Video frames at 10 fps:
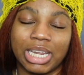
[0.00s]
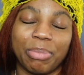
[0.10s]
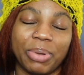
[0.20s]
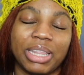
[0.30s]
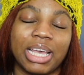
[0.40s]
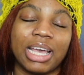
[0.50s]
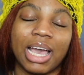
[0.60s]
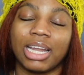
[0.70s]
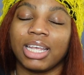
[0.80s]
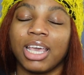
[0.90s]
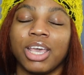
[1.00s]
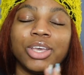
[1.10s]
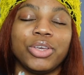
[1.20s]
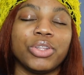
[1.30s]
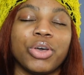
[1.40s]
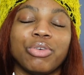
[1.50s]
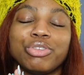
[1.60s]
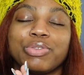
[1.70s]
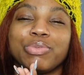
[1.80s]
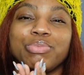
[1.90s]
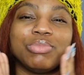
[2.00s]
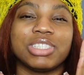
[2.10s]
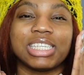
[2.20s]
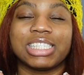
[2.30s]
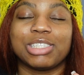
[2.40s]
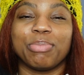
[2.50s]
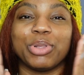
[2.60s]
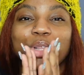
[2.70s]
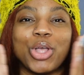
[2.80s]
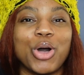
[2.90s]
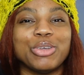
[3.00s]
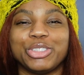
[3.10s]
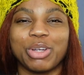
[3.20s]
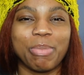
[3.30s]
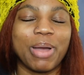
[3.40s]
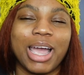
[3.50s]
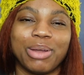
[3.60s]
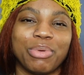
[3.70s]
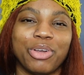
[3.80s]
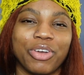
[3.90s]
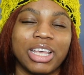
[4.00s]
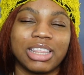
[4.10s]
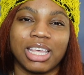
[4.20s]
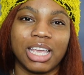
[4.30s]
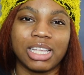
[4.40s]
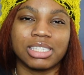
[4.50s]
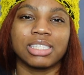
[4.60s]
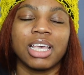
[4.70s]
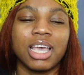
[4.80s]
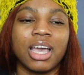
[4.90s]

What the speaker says: I pray that God, you know, just blows your mind with great things.